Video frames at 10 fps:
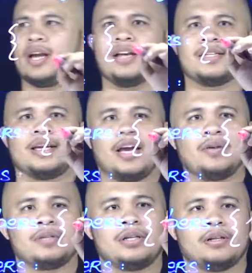as a
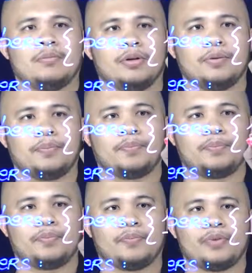counting number.
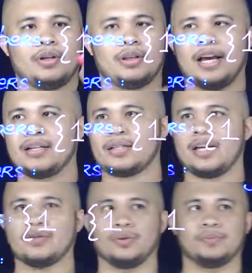That is
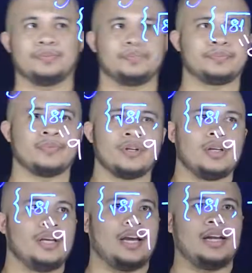natural.
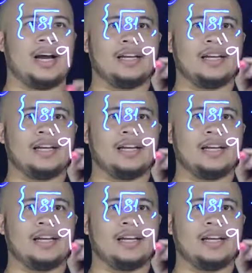And I